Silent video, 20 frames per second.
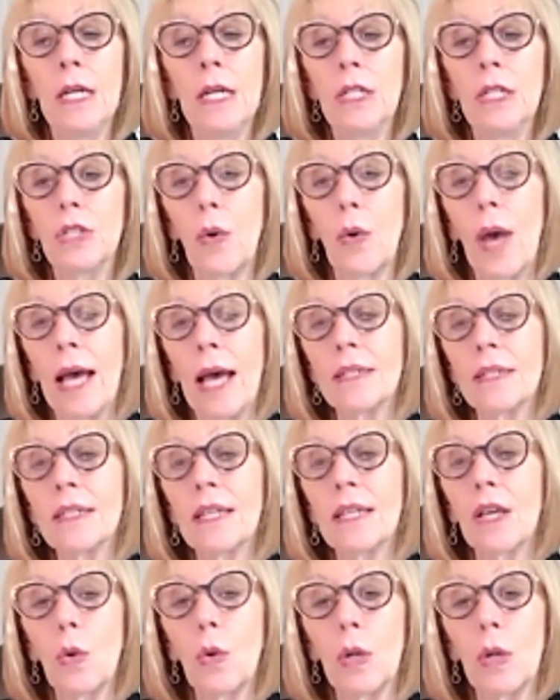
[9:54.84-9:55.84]
So
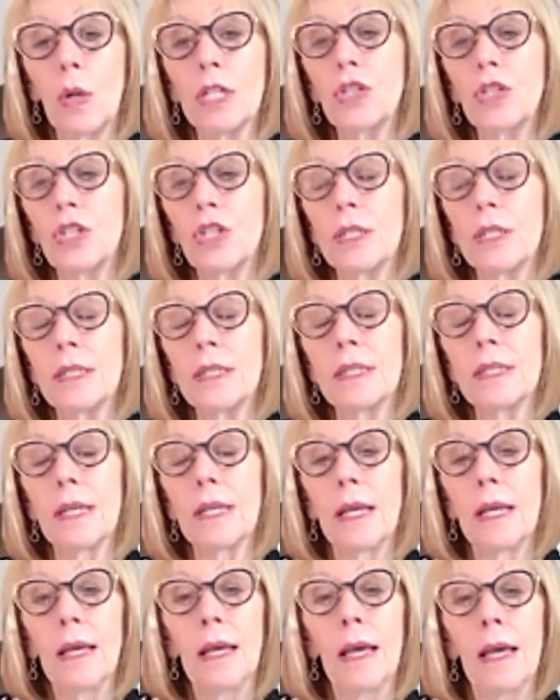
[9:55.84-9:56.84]
asking questions
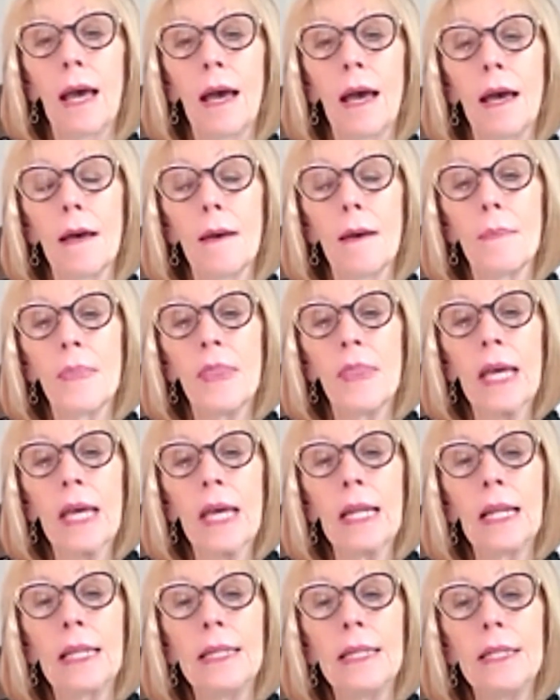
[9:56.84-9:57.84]
that
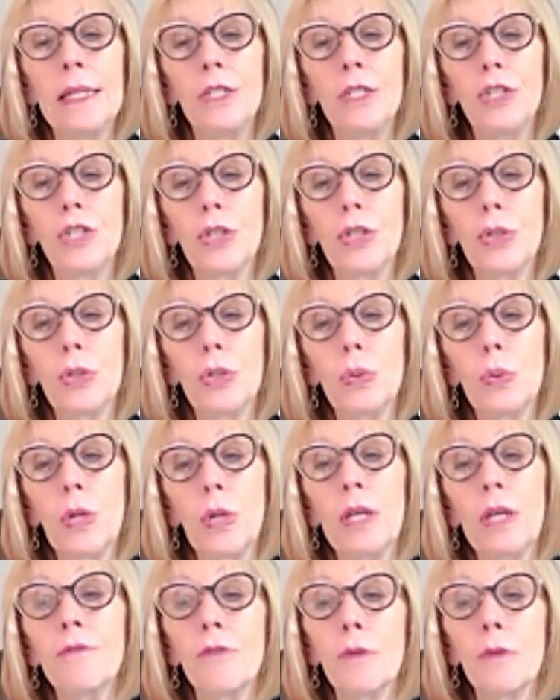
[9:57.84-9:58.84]
lead to
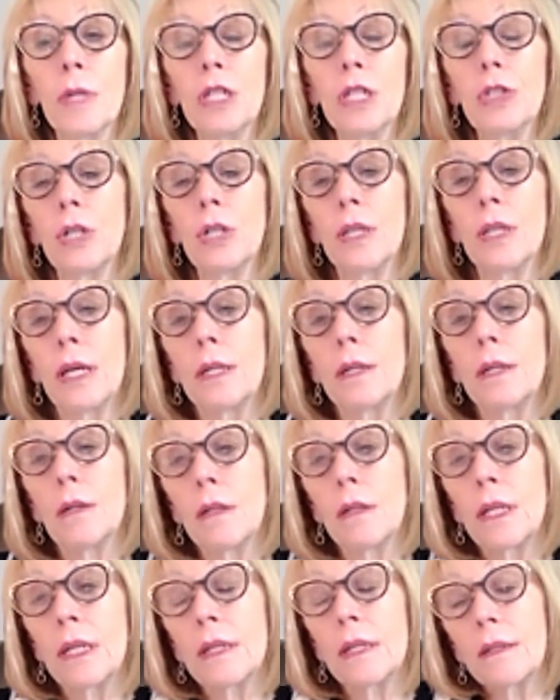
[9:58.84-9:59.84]
information
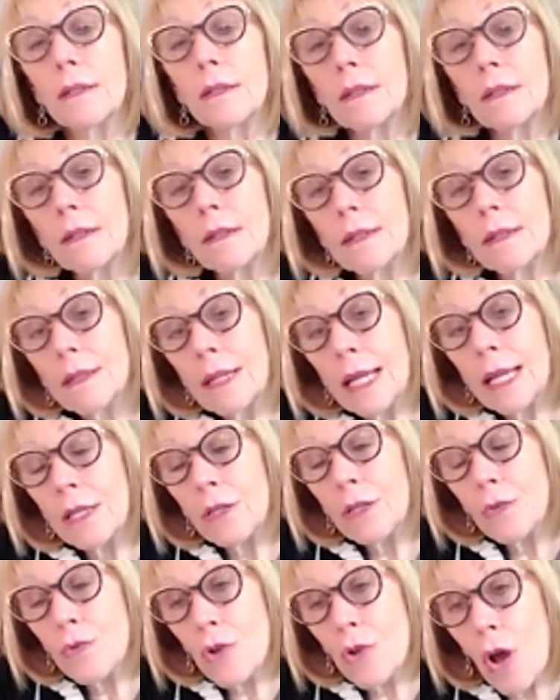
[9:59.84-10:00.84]
that let you
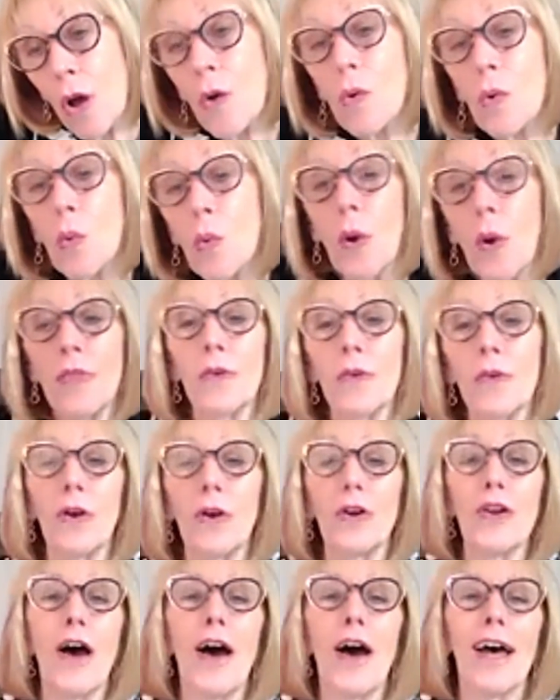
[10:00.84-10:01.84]
know whether or
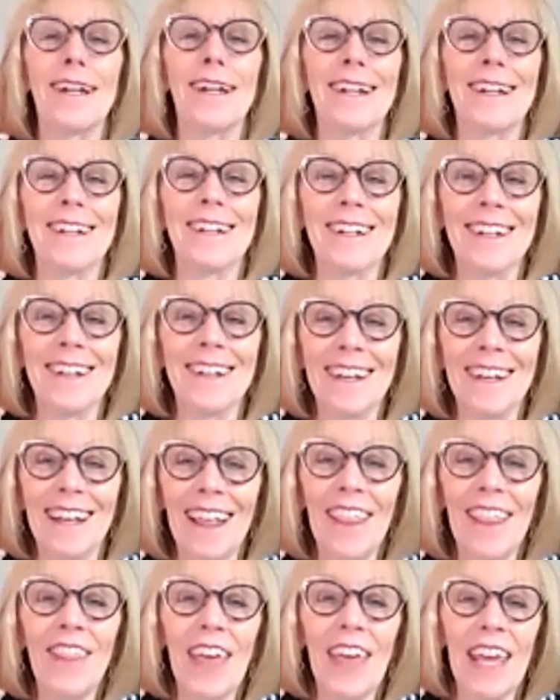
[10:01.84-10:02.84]
not
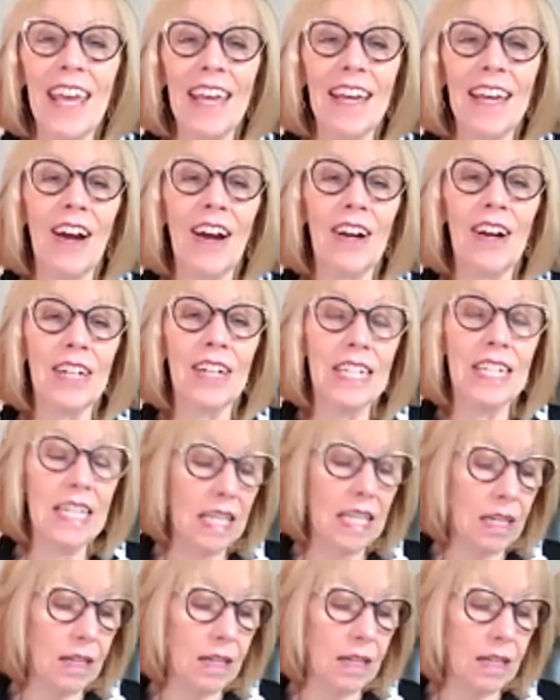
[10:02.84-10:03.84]
they are in
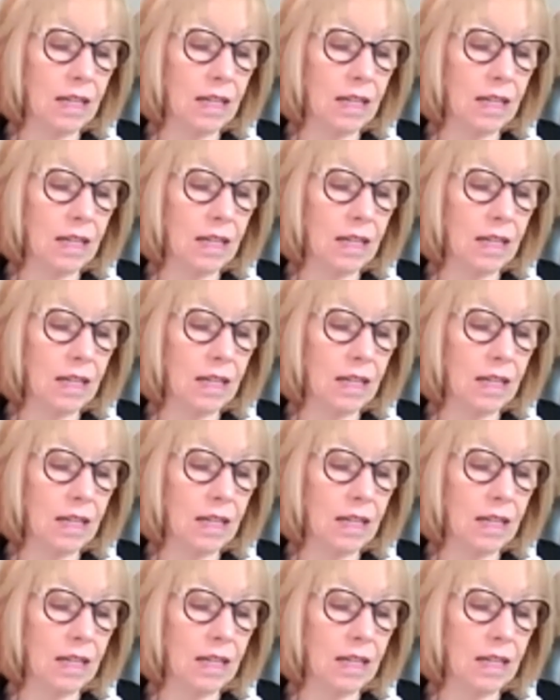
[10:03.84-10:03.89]
need of